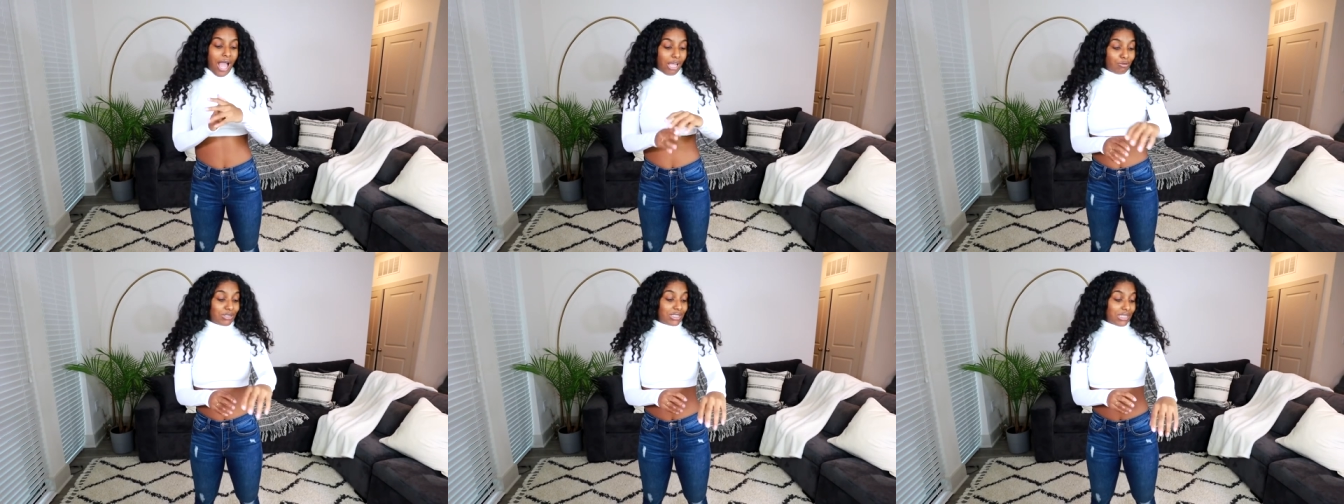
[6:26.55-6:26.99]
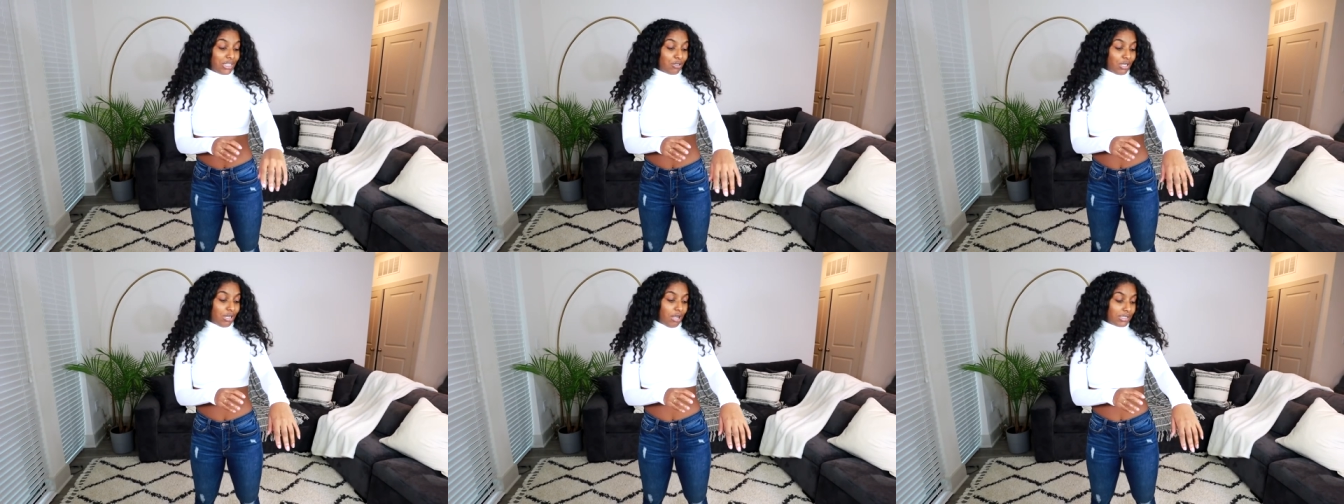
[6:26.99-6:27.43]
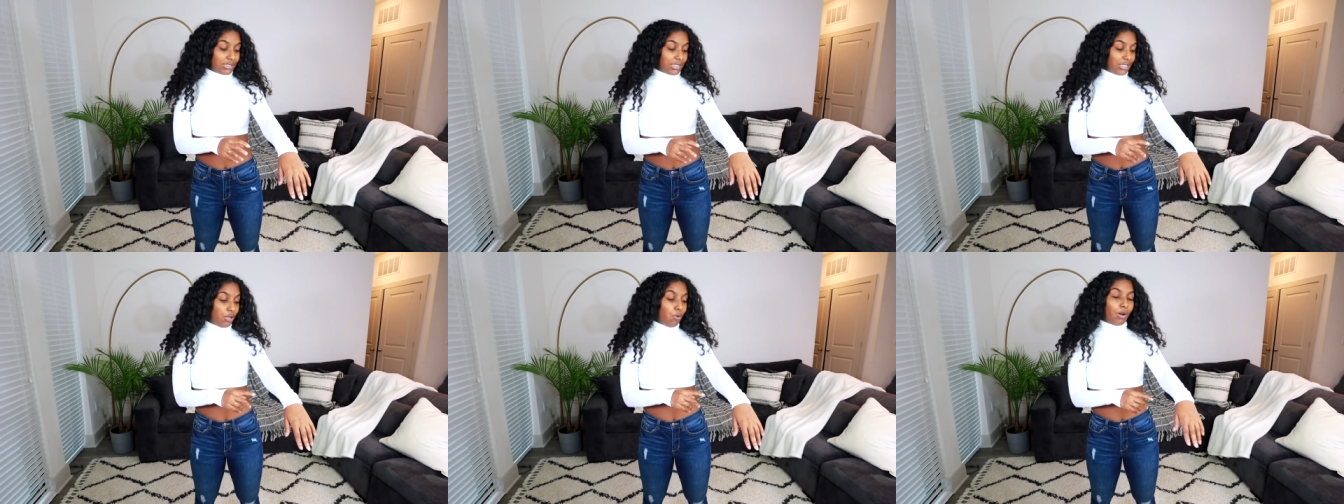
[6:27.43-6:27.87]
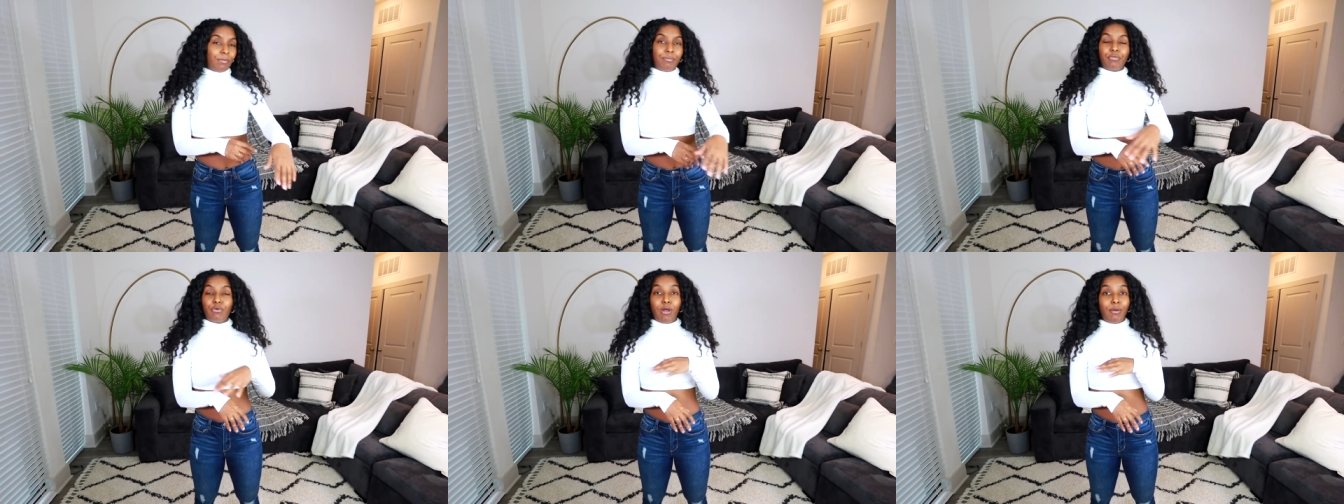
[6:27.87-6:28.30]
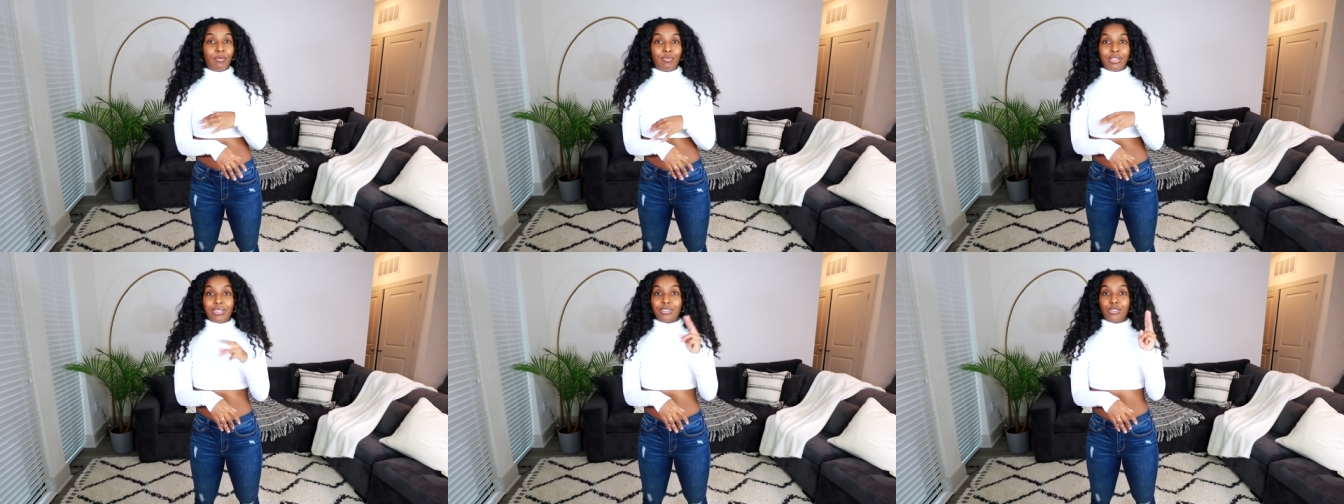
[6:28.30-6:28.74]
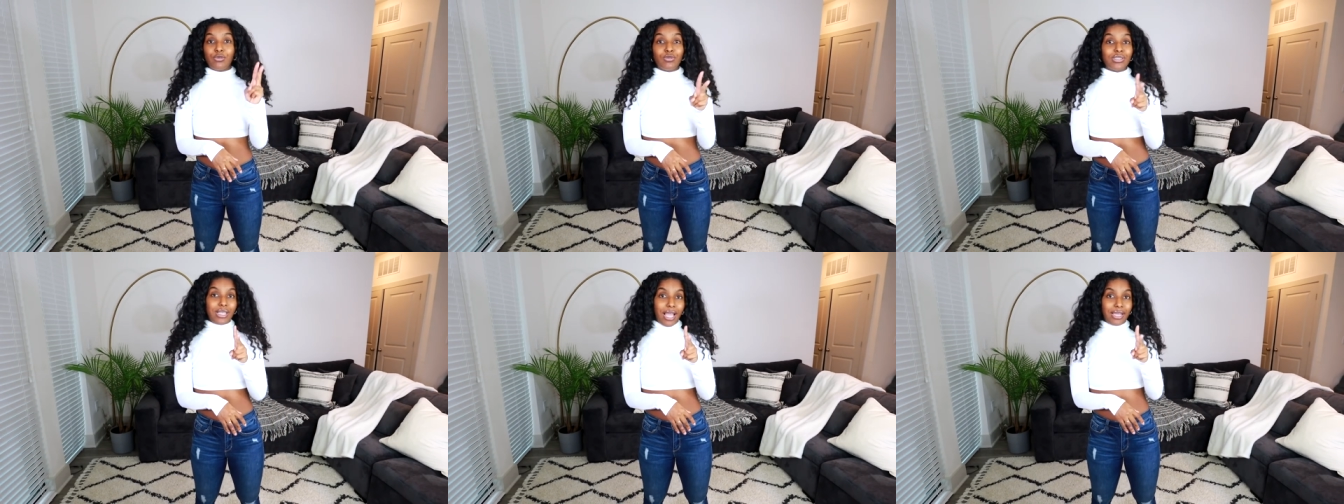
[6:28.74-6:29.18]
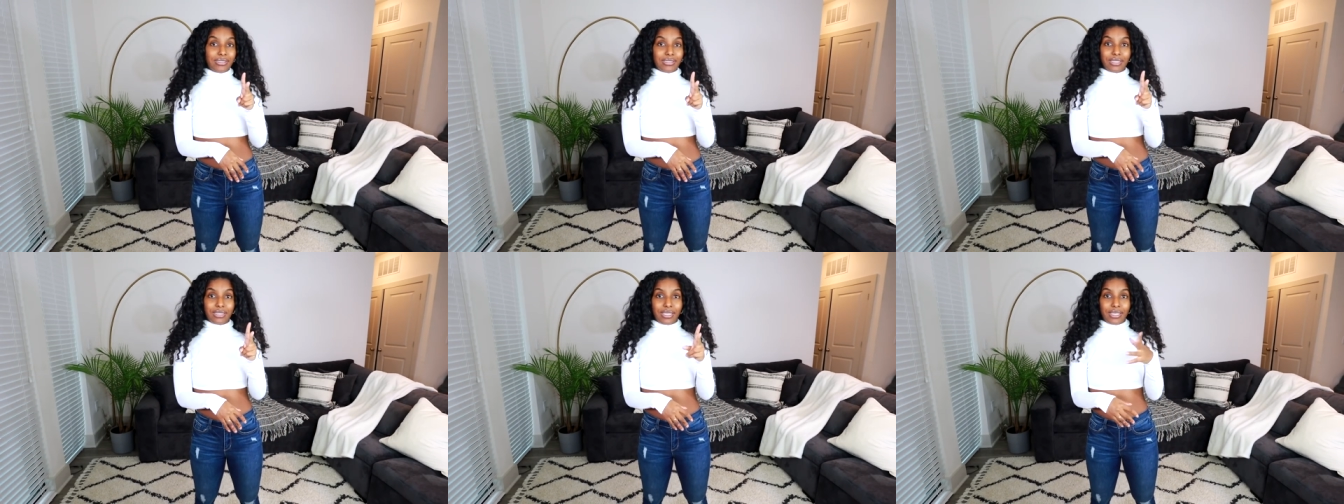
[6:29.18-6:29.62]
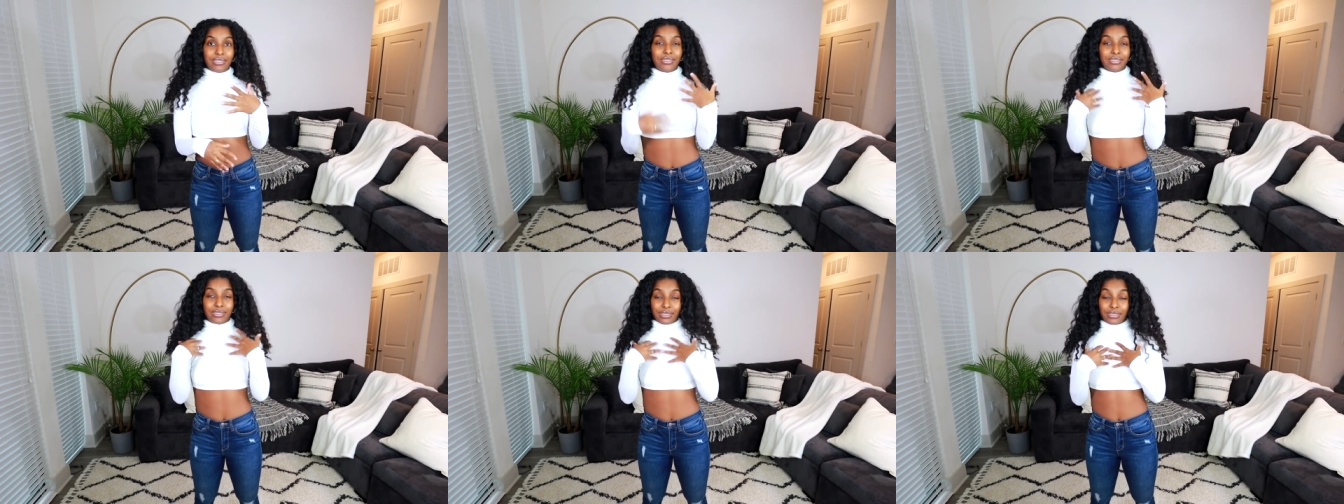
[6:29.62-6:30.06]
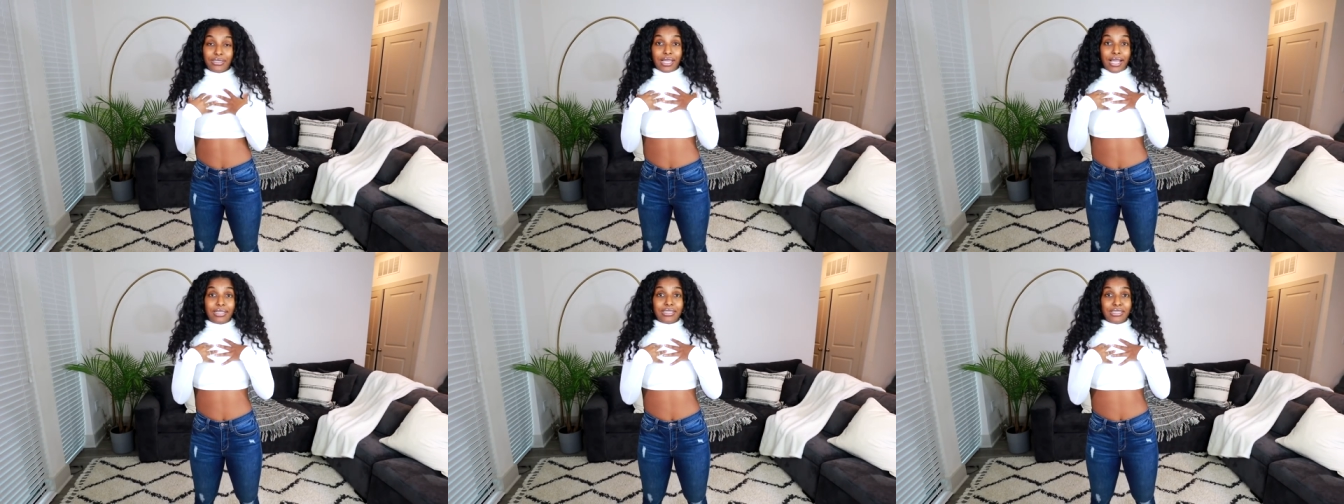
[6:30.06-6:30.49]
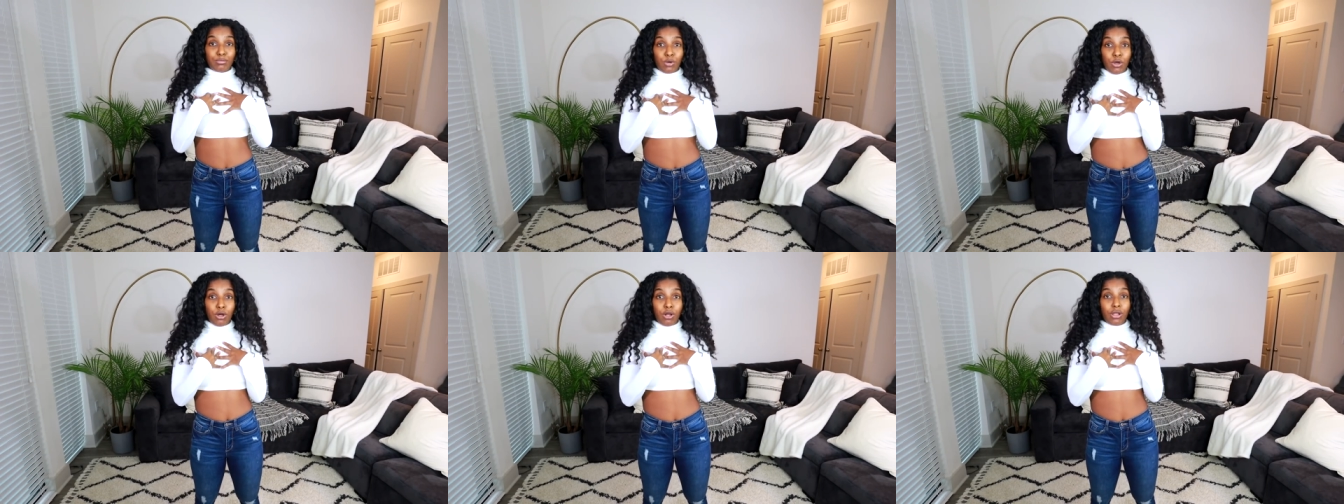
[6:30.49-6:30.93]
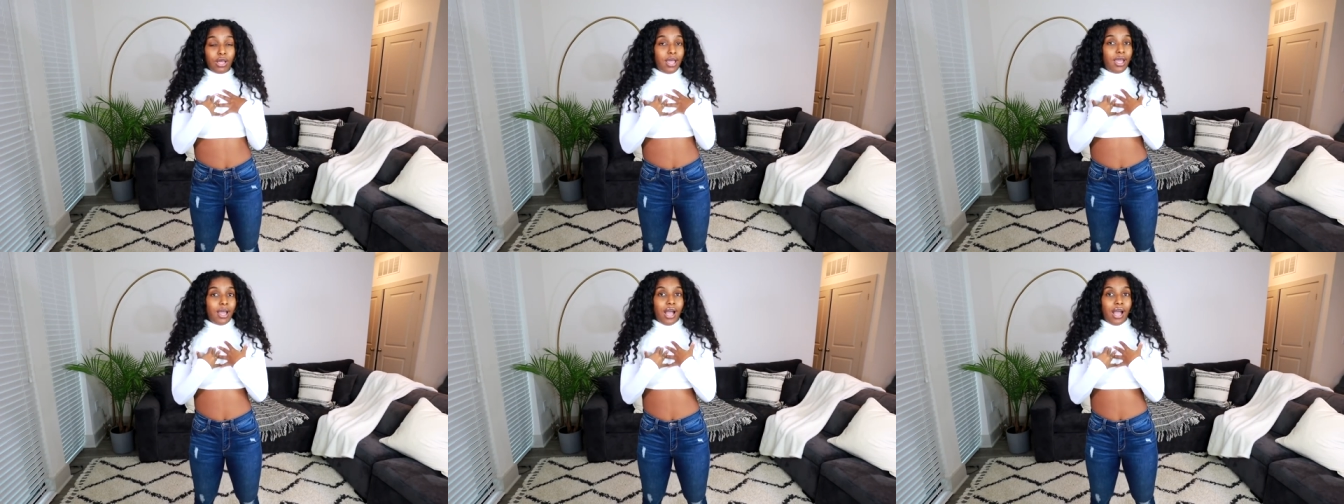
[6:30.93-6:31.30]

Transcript: i would say you can honestly go up probably two sizes in this this is a size small